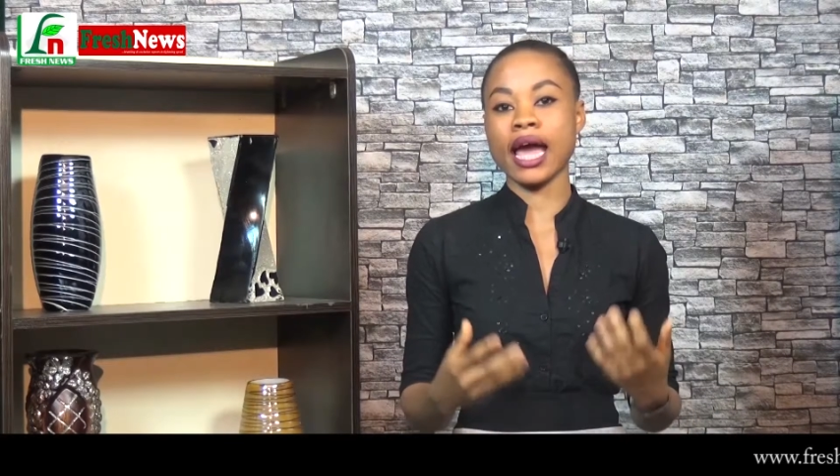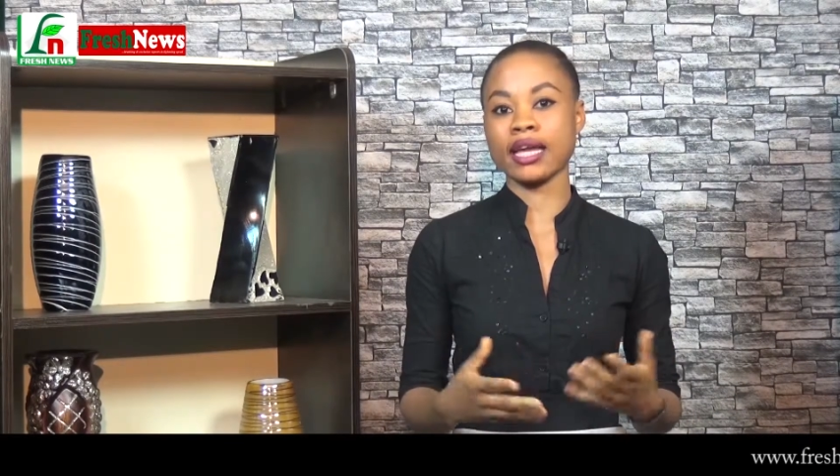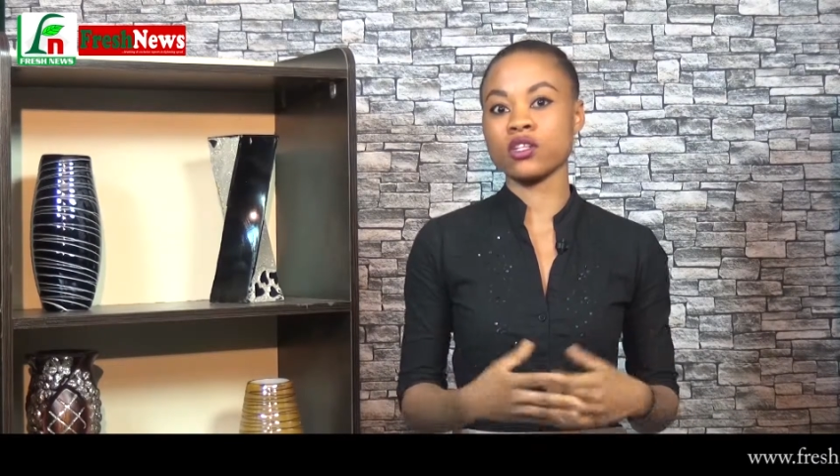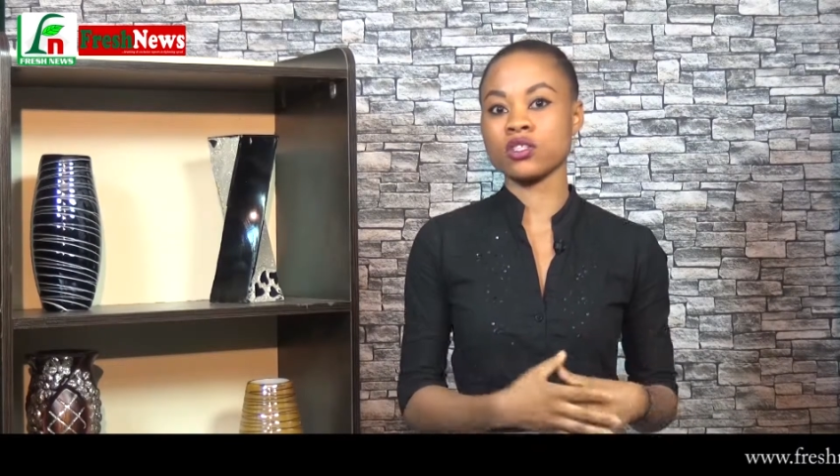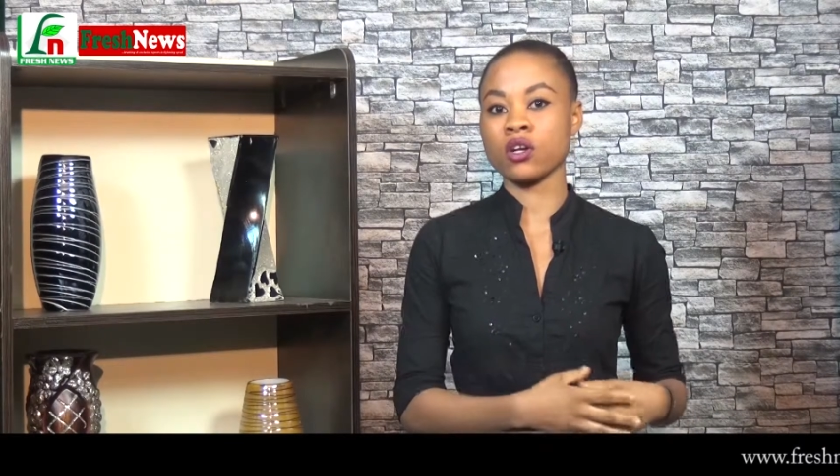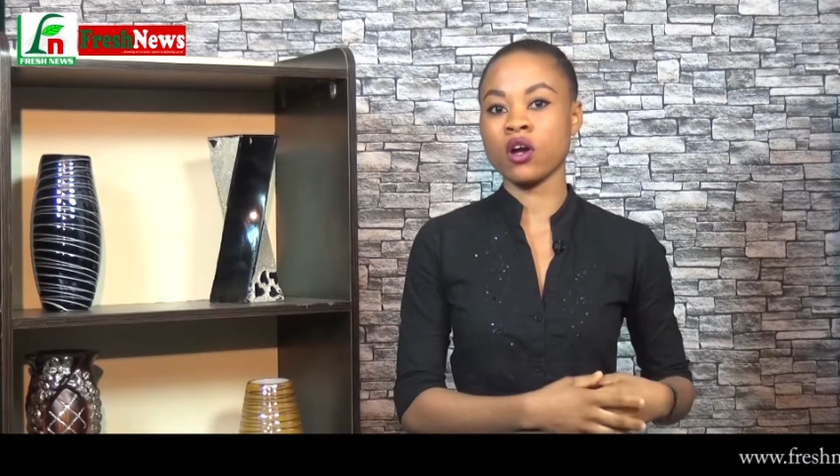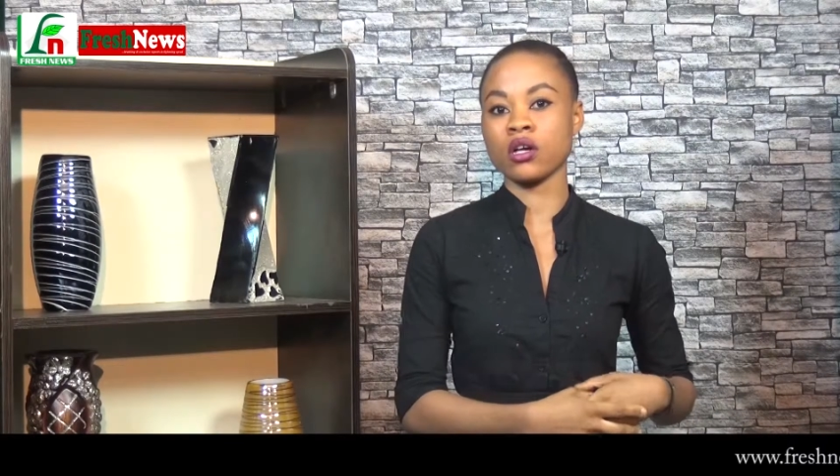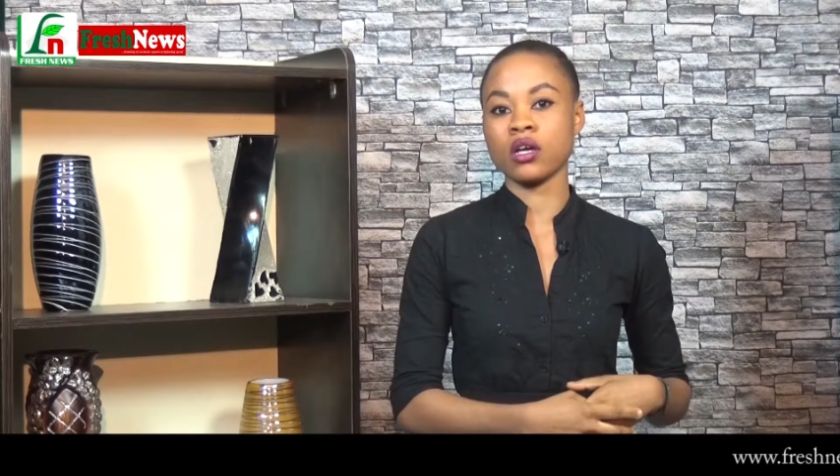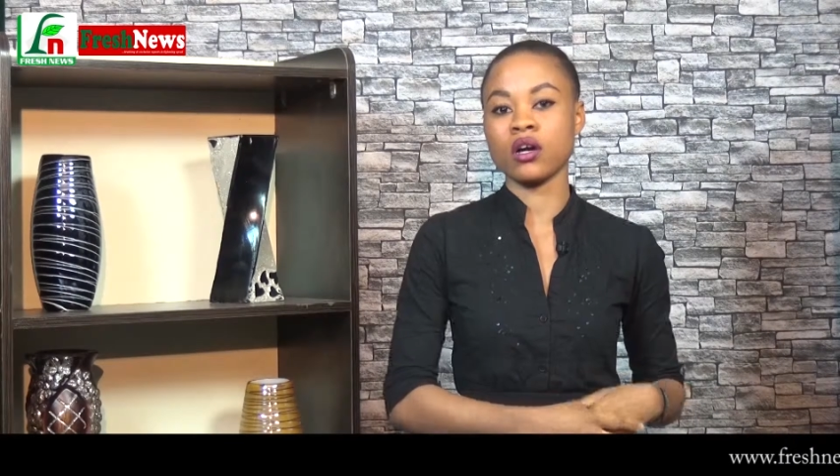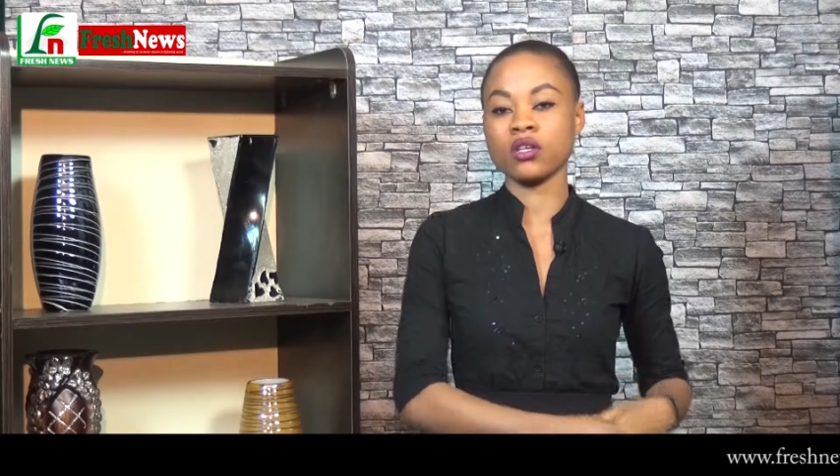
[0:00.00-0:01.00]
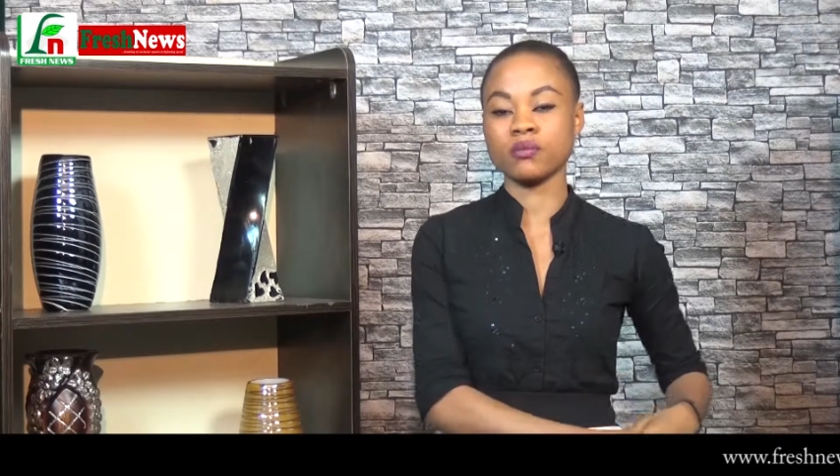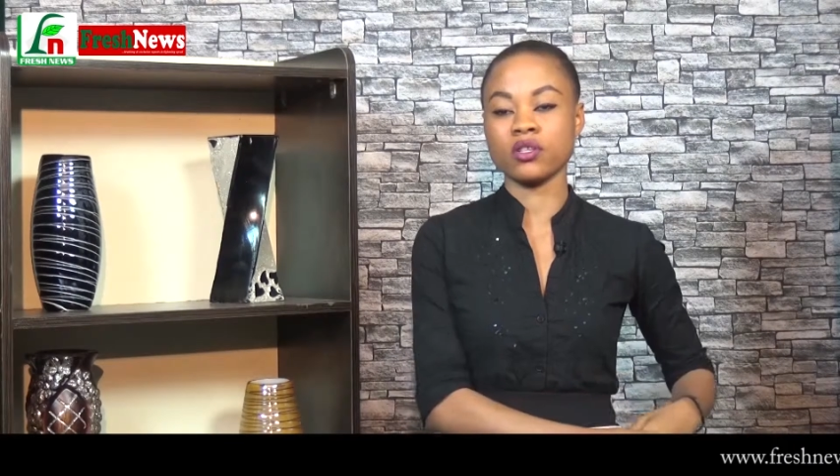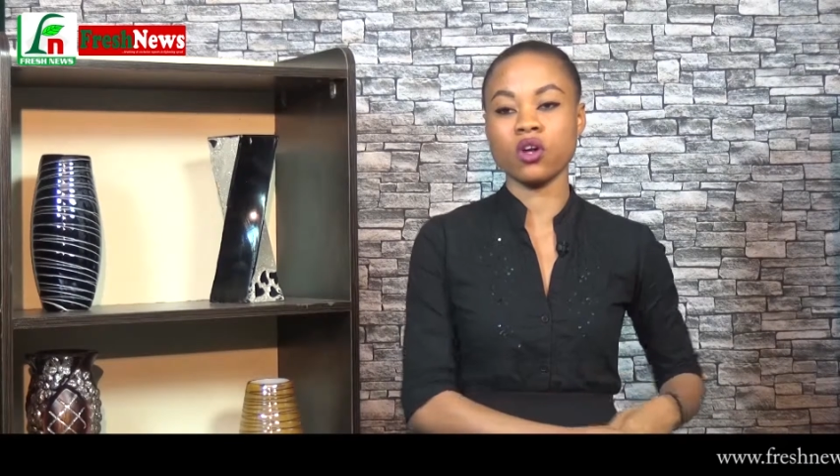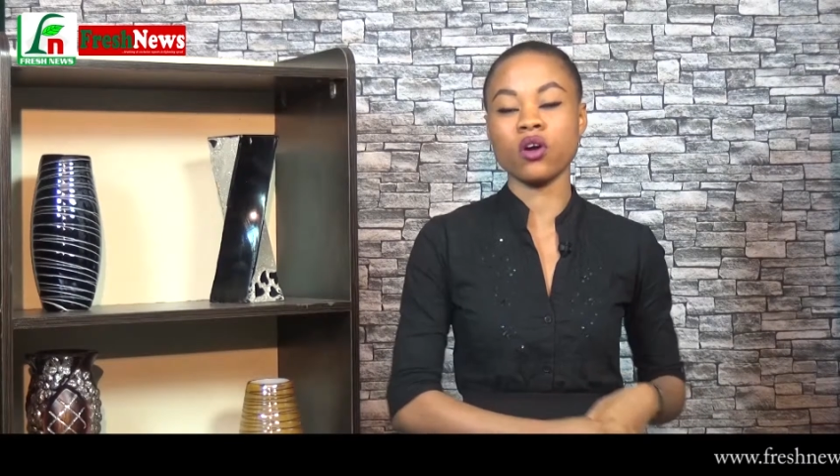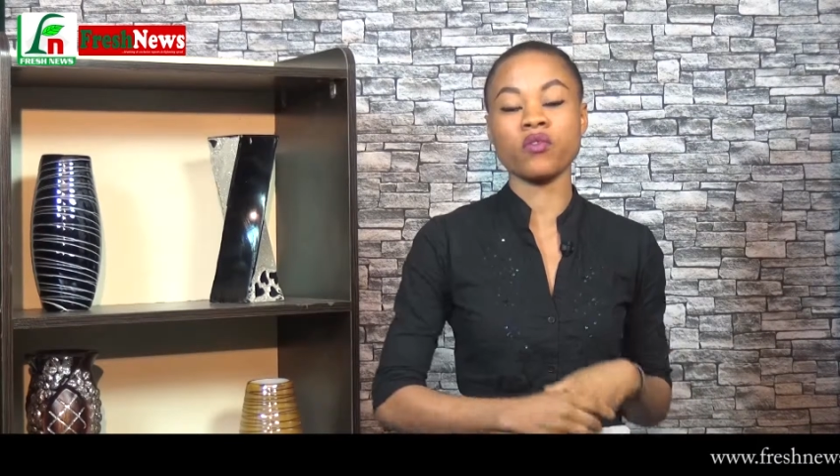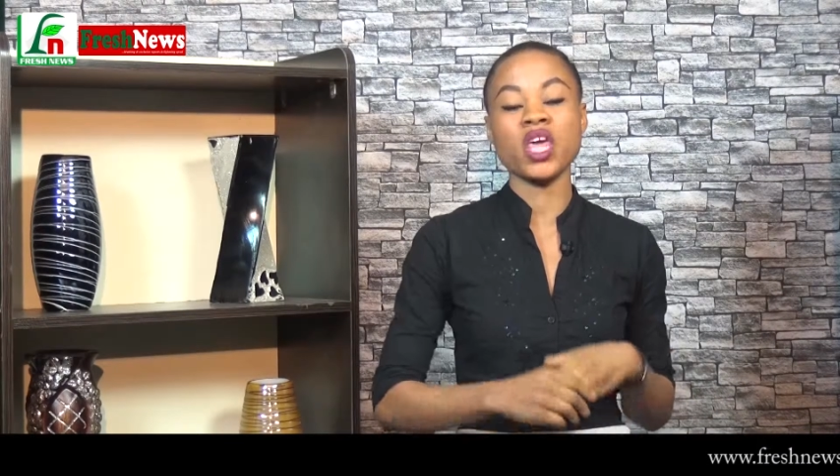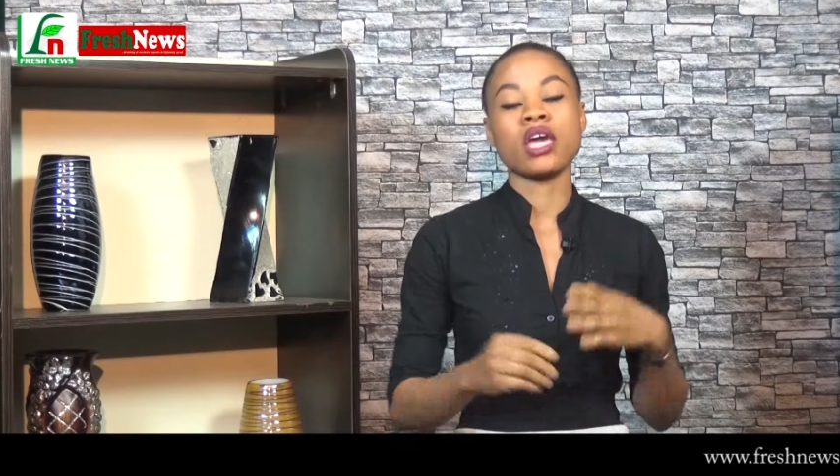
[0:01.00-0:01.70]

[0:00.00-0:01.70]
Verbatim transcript: accused her husband of